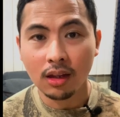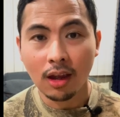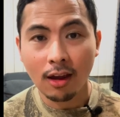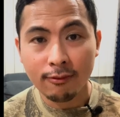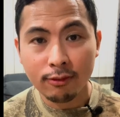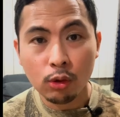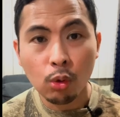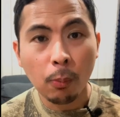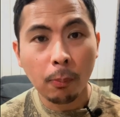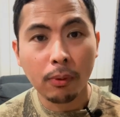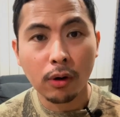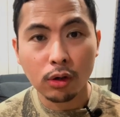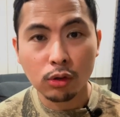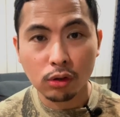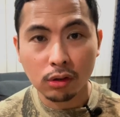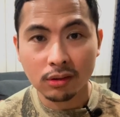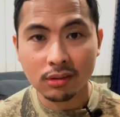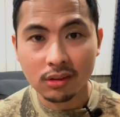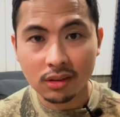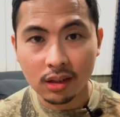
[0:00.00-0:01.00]
Have you
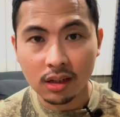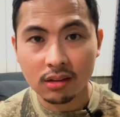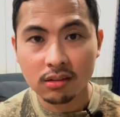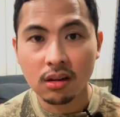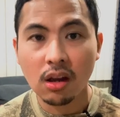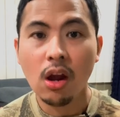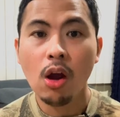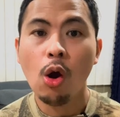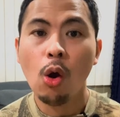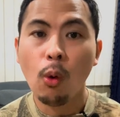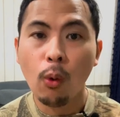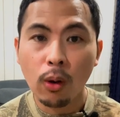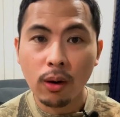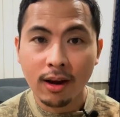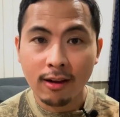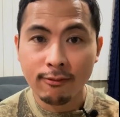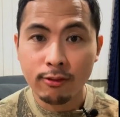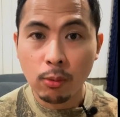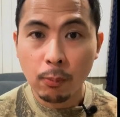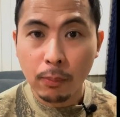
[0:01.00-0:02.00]
purchased this, or have you